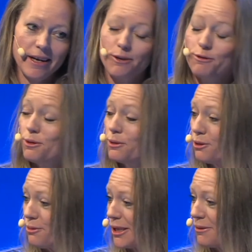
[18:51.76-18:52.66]
I look
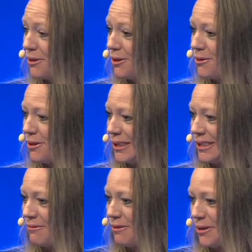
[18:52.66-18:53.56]
forward to working with you on
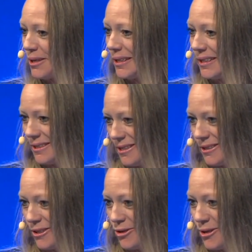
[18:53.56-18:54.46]
this very
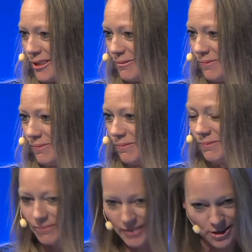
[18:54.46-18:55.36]
exciting journey.
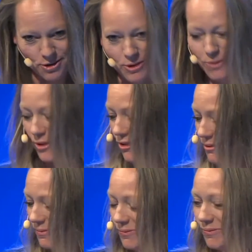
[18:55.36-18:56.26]
Thank you very
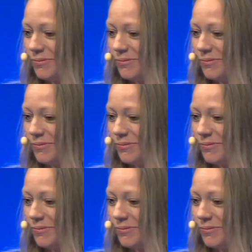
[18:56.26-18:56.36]
much.